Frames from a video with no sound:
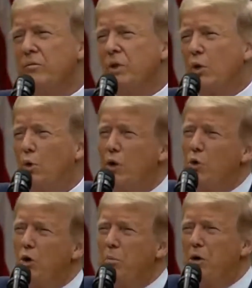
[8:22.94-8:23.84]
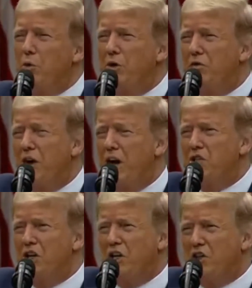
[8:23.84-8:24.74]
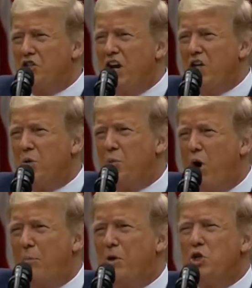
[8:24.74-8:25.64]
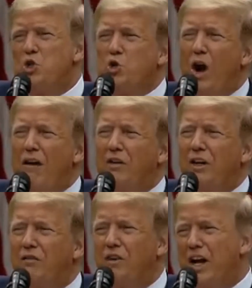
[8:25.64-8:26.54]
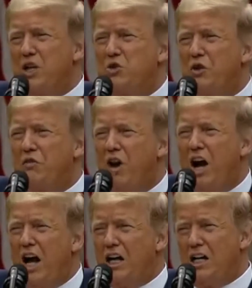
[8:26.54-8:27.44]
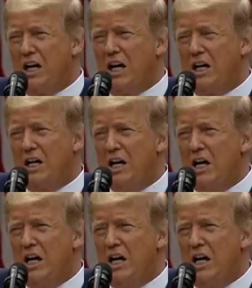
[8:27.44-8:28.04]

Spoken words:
We will be revising the State Department's travel advisory for Hong Kong